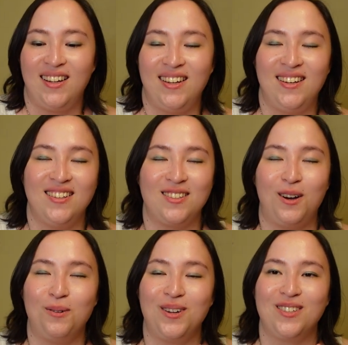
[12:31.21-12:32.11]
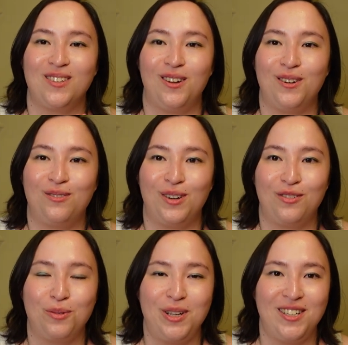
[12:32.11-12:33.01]
It is always a lot of fun
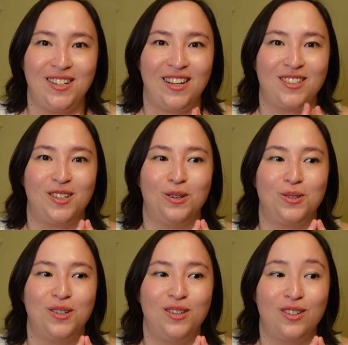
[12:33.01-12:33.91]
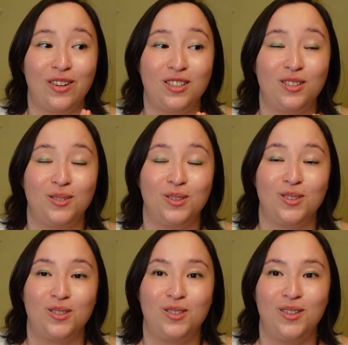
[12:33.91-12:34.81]
for me to get to go to these
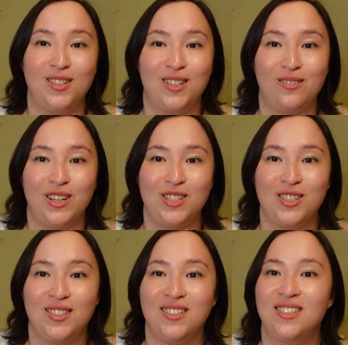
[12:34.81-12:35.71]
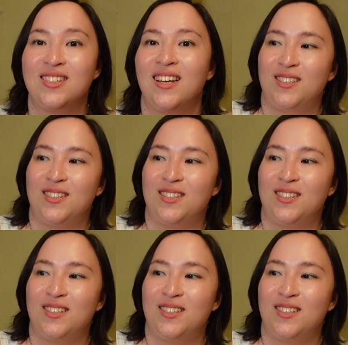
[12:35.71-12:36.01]
festivals or to these conventions.